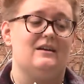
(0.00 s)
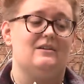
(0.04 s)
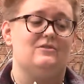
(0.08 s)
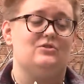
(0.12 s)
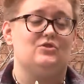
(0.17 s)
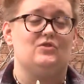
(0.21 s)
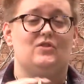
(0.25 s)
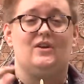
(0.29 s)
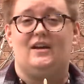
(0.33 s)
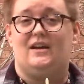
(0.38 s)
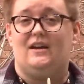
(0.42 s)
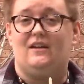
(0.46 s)

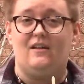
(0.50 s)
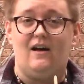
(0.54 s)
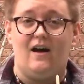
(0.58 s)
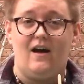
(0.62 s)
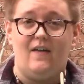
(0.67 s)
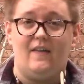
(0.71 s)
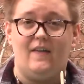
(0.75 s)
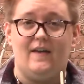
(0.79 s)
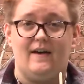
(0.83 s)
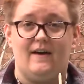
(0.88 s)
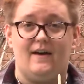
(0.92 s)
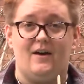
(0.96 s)
Drink it
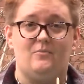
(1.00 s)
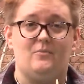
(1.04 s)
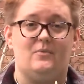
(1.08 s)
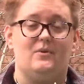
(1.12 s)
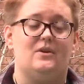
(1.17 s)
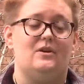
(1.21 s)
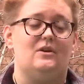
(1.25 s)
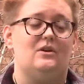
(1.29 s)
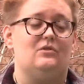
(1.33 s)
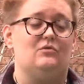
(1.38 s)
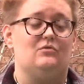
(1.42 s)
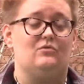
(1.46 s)
all up,
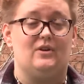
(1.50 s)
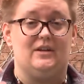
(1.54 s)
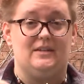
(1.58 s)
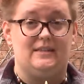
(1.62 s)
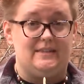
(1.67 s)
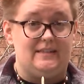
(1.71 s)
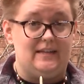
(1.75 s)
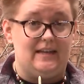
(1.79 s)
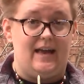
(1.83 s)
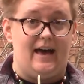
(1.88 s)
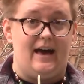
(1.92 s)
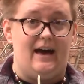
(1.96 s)

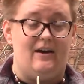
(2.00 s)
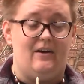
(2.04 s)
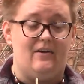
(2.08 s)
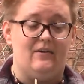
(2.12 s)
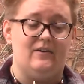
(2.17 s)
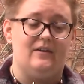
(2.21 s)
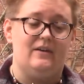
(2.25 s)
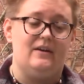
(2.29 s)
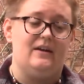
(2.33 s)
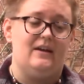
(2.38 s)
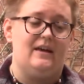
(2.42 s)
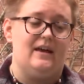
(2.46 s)
rinse it out,